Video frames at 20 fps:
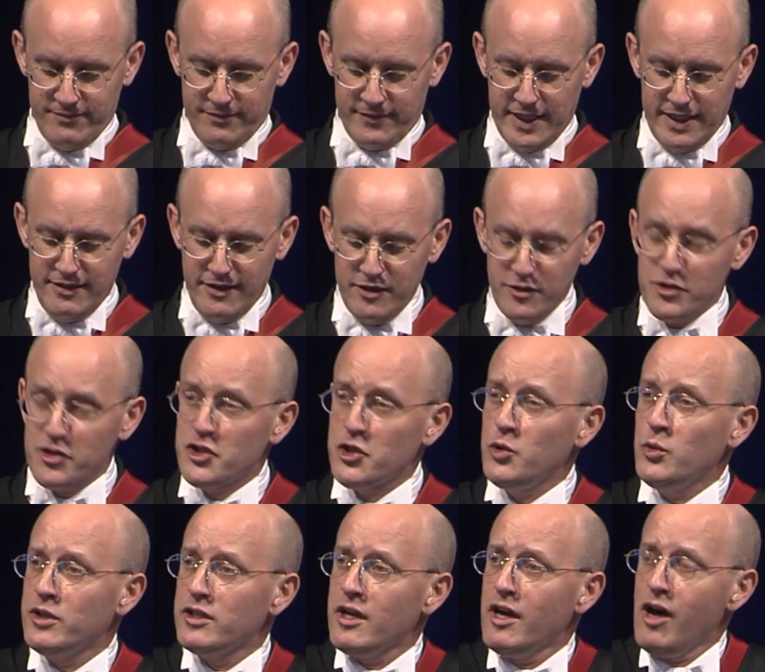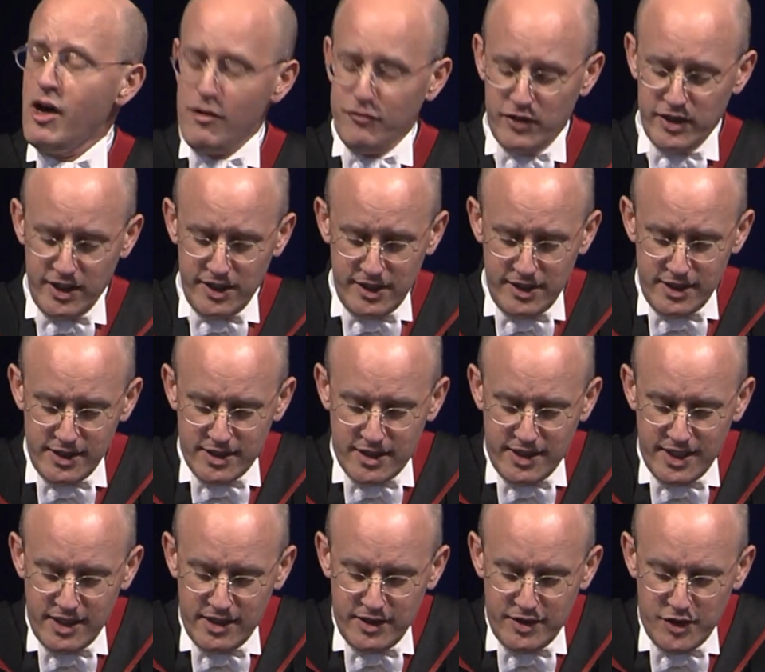in those two and a half years,
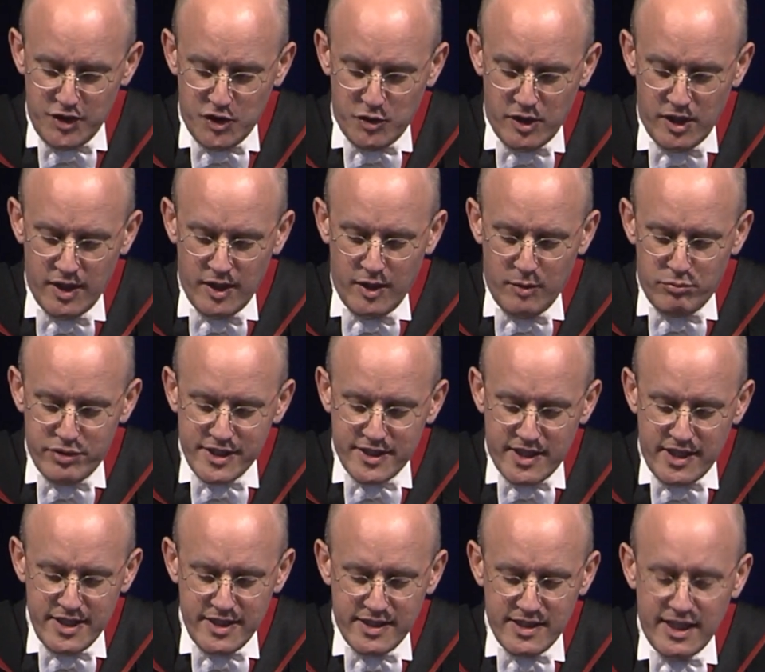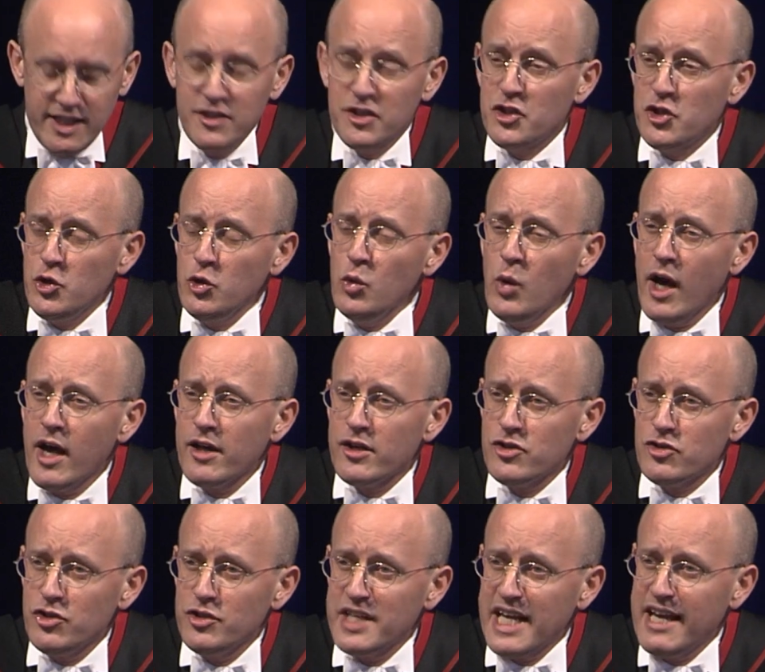I earned precisely
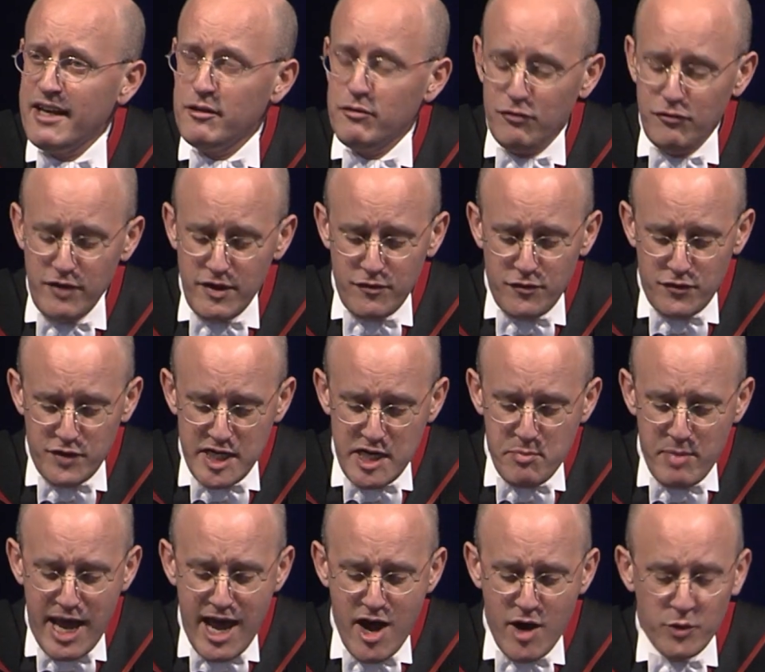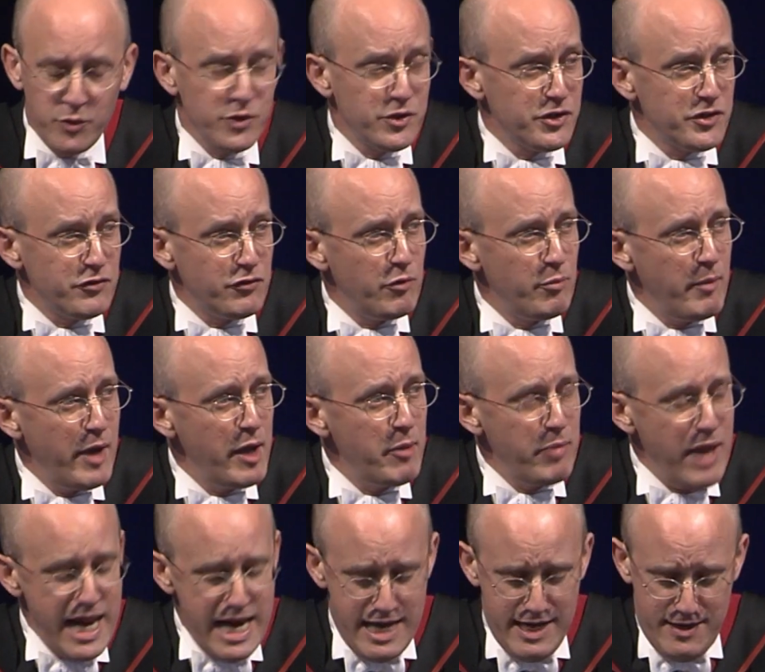£250 from my
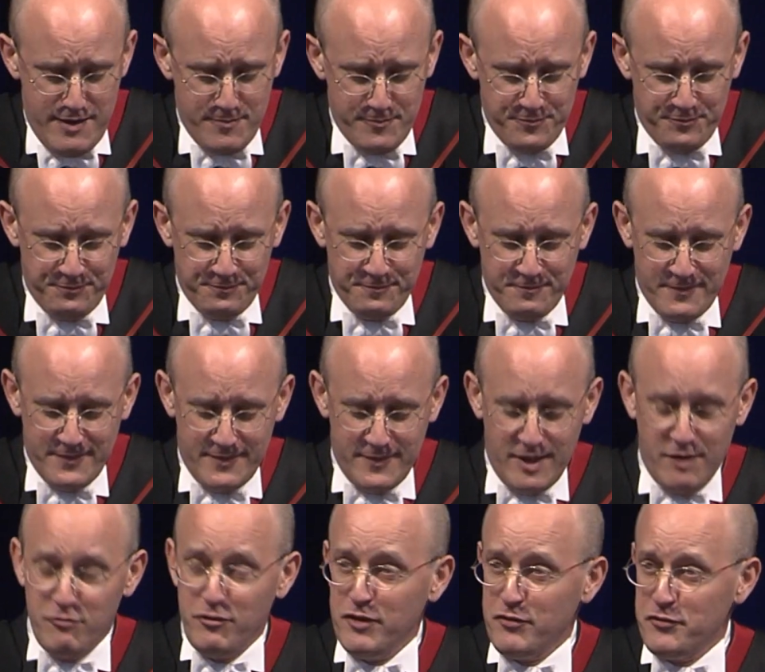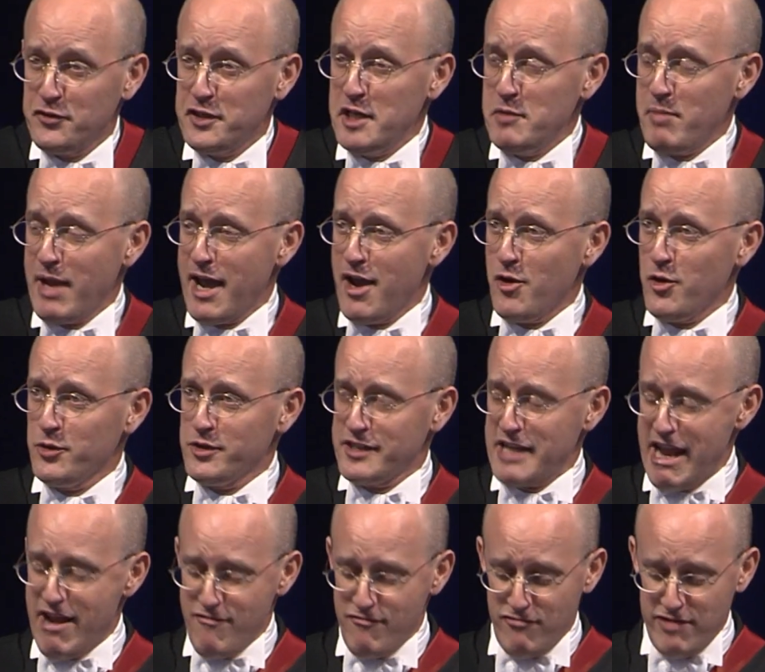pen. £50
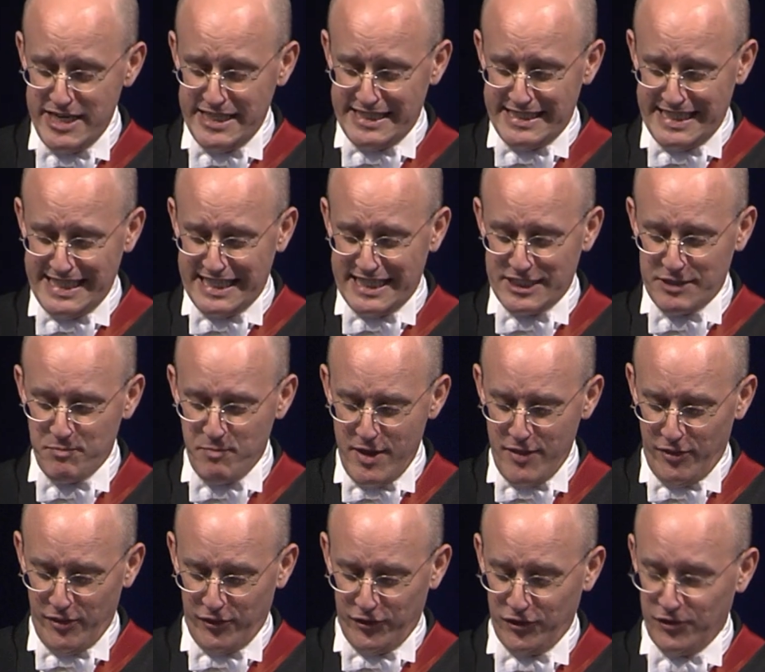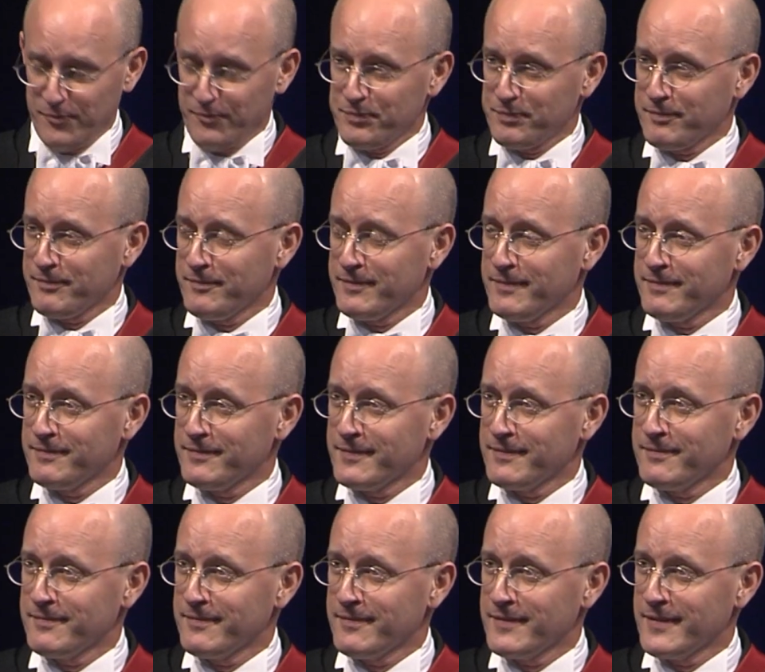every six months.
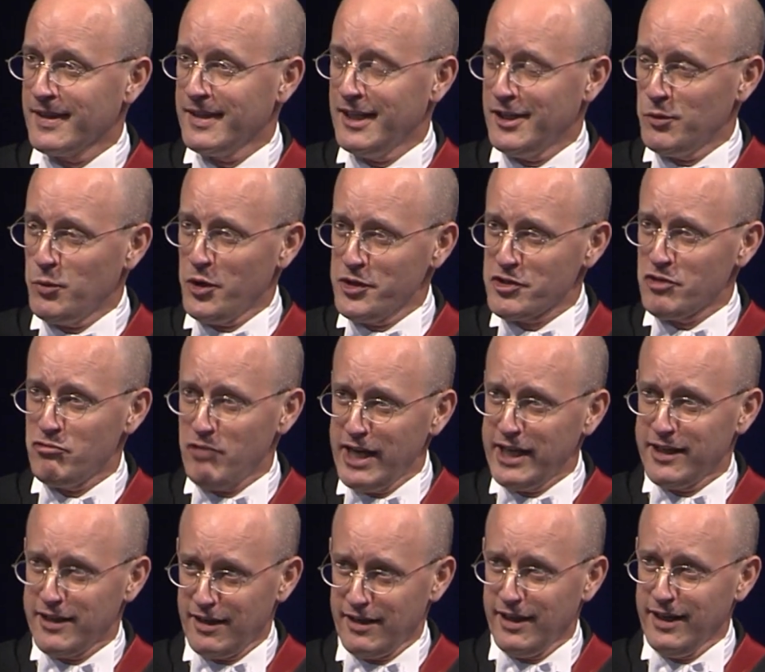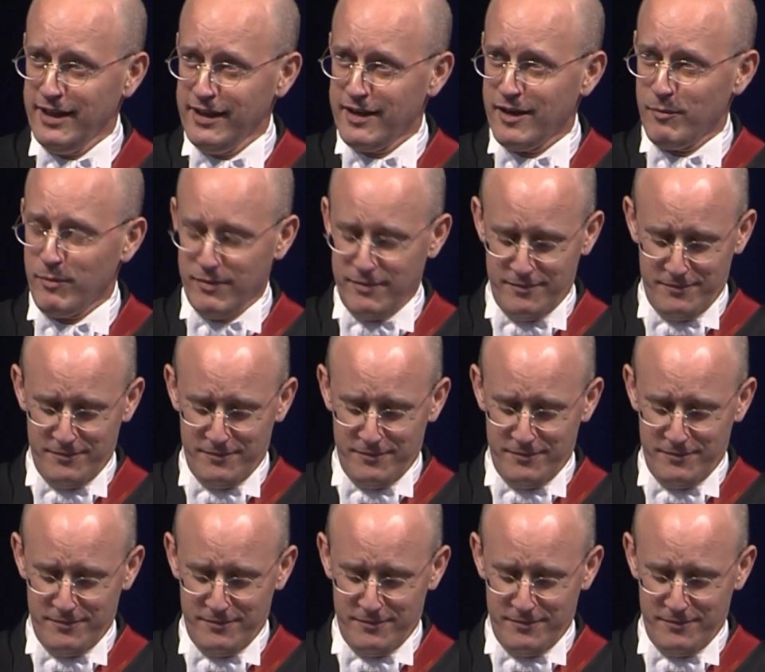It was a regular income,